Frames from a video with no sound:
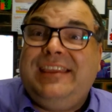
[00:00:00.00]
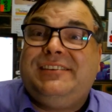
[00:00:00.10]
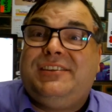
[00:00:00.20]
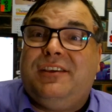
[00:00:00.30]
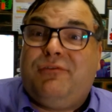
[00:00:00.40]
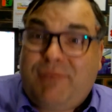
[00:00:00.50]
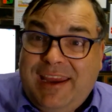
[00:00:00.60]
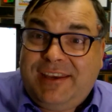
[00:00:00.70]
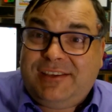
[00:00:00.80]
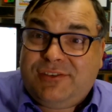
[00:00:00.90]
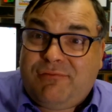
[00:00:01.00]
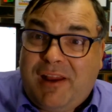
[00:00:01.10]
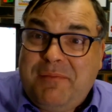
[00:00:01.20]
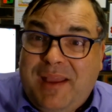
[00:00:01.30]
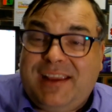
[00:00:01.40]
is the greatest
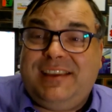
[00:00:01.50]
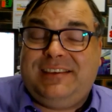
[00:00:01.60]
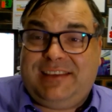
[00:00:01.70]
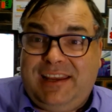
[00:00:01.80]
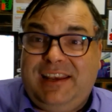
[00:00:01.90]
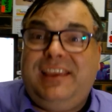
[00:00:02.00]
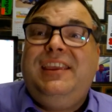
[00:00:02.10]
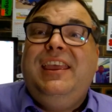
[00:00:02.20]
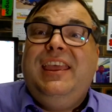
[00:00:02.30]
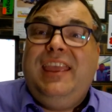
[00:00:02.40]
grey market dealer